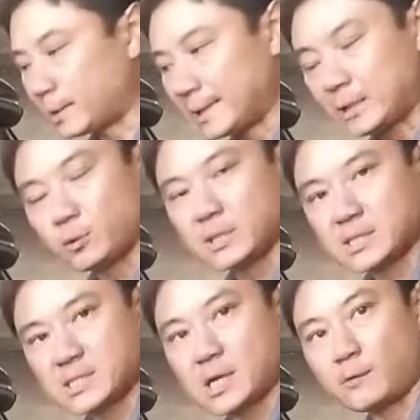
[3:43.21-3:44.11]
The liquid
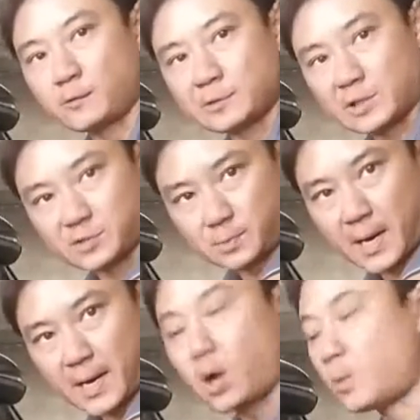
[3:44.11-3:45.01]
itself, which I've
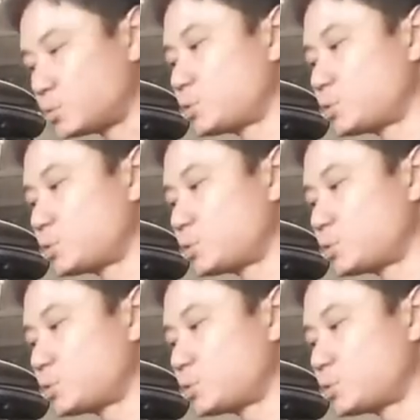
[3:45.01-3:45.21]
sprayed on,